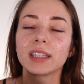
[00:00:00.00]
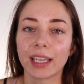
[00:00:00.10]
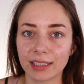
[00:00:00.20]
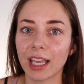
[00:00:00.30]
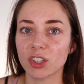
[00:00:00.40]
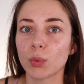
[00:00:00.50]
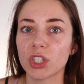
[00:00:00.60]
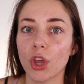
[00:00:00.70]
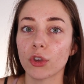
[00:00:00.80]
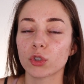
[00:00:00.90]
like next to
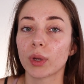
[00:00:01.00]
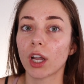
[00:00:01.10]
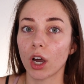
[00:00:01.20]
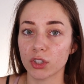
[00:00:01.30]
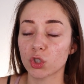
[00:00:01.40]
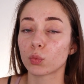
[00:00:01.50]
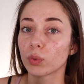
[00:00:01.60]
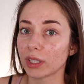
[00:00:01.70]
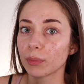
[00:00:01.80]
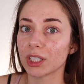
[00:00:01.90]
each other, so it cuts
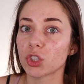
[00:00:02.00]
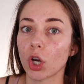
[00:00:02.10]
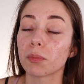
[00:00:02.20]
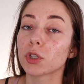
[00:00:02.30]
really, really sharp.